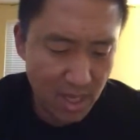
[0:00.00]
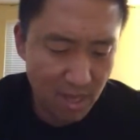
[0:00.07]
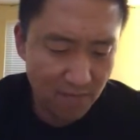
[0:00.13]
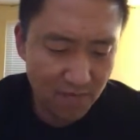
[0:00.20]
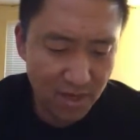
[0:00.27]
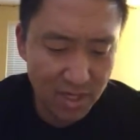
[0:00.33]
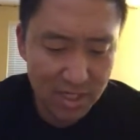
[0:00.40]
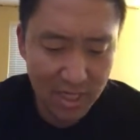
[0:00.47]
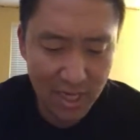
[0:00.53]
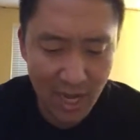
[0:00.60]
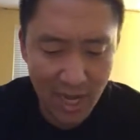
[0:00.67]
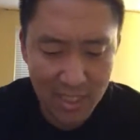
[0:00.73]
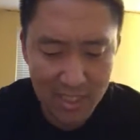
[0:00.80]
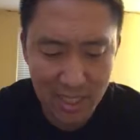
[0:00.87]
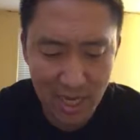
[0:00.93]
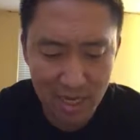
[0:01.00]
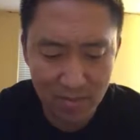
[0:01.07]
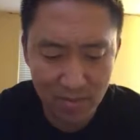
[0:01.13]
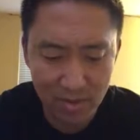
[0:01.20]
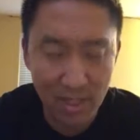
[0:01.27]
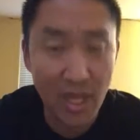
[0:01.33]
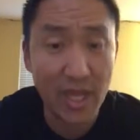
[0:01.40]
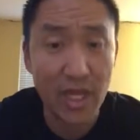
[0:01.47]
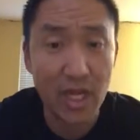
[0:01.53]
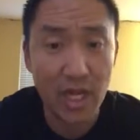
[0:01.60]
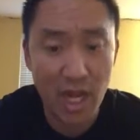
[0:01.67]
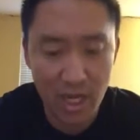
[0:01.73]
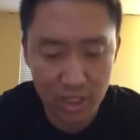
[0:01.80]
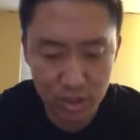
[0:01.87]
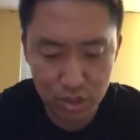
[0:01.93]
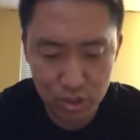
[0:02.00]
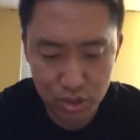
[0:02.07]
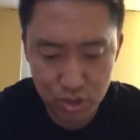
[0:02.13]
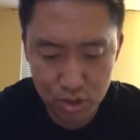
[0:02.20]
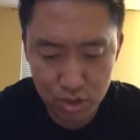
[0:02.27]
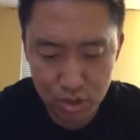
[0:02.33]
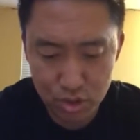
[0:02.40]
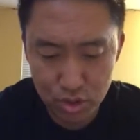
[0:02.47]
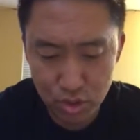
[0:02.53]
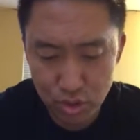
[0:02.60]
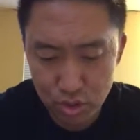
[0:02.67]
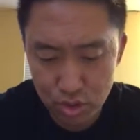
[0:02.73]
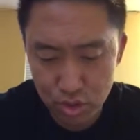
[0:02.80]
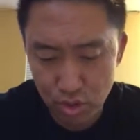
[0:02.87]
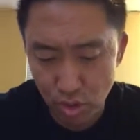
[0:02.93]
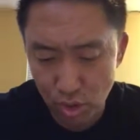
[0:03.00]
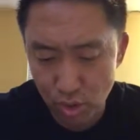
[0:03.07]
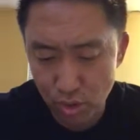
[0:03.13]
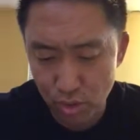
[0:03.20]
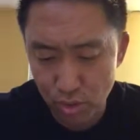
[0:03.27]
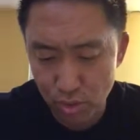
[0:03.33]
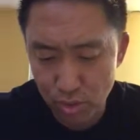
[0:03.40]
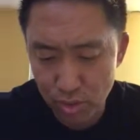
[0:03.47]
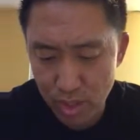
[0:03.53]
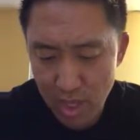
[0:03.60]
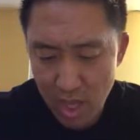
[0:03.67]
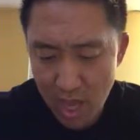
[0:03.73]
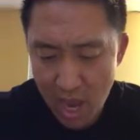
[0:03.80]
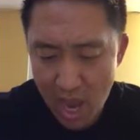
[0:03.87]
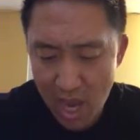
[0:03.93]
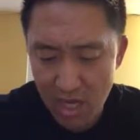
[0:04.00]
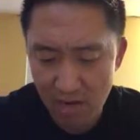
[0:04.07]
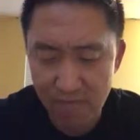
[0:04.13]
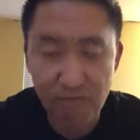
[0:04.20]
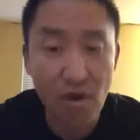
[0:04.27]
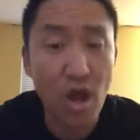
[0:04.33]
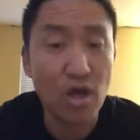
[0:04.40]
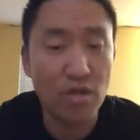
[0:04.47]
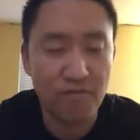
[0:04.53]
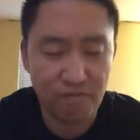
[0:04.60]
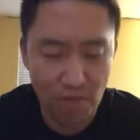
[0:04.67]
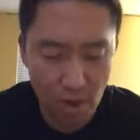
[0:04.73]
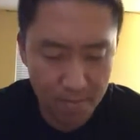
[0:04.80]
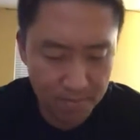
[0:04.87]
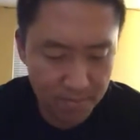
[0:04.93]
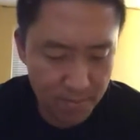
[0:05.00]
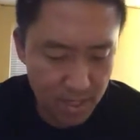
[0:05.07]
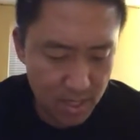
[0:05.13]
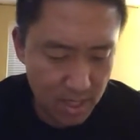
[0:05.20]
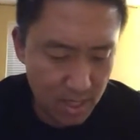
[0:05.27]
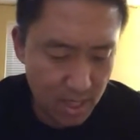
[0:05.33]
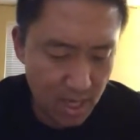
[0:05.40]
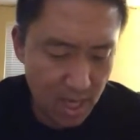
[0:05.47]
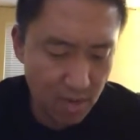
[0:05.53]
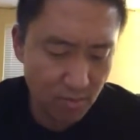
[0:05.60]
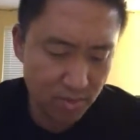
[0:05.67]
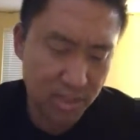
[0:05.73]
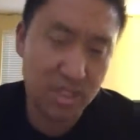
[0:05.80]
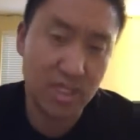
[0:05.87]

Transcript: If it is a nice animal like a cockatoo and a frogglefrump, it will